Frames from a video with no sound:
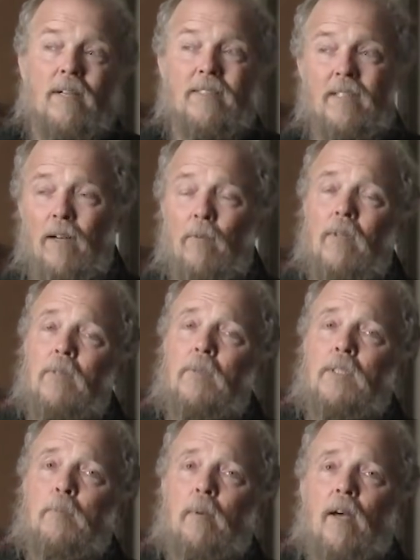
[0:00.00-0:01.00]
it's not really
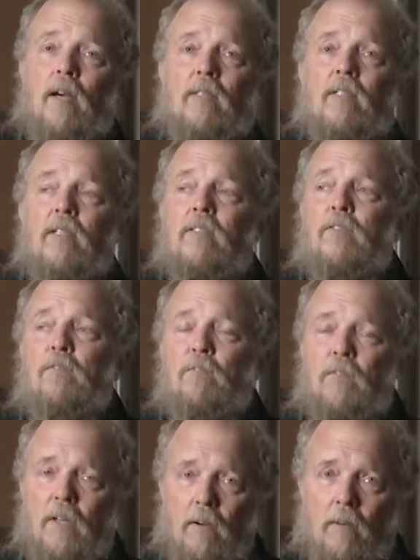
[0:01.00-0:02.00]
respect, it's
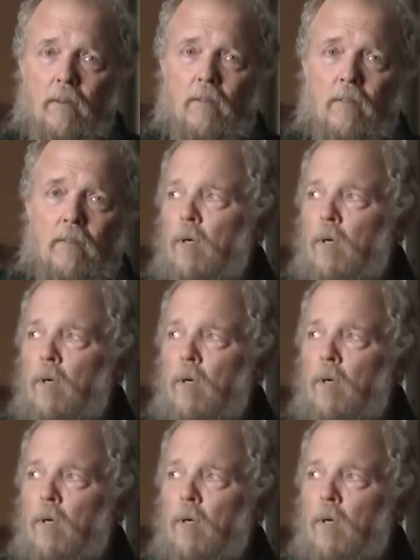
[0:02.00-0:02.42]
fear.